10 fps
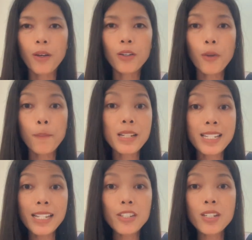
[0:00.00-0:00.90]

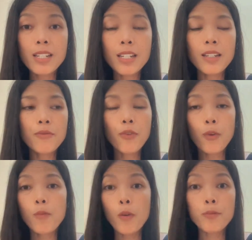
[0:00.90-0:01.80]
compensations in
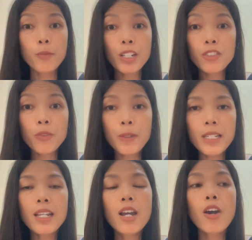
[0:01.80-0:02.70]
form of monetary,
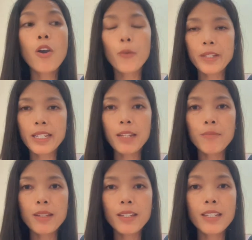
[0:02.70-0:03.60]
or it can
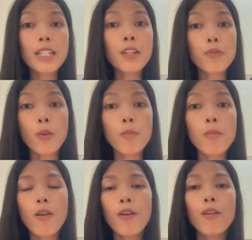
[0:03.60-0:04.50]
be in a form
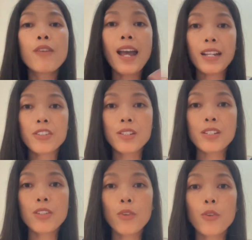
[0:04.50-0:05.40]
of
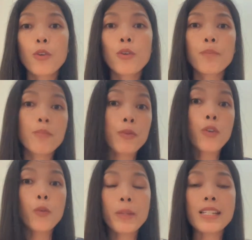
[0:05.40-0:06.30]
actions or
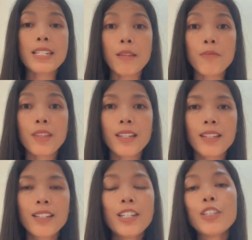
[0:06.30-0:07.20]
performing something.
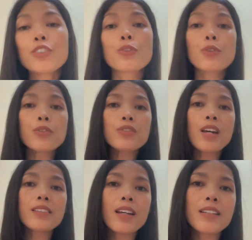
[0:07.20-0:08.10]
So those
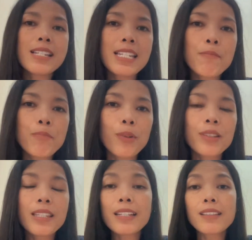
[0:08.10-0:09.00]
are the simple
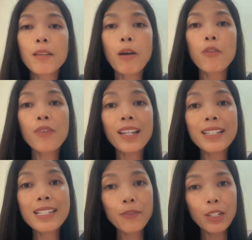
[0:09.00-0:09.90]
things about filing
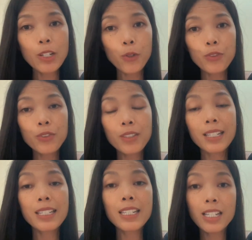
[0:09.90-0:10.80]
civil lawsuit in
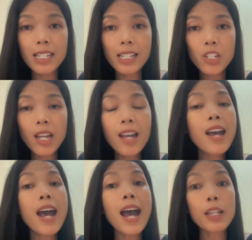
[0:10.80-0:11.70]
Indonesia.
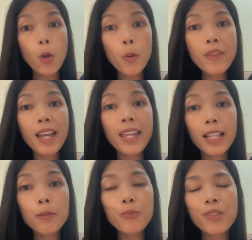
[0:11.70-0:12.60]
I hope that
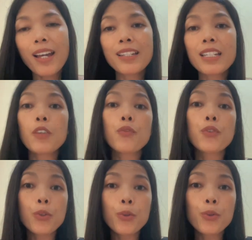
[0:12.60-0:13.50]
helps, and if
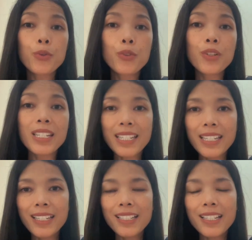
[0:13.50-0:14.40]
you need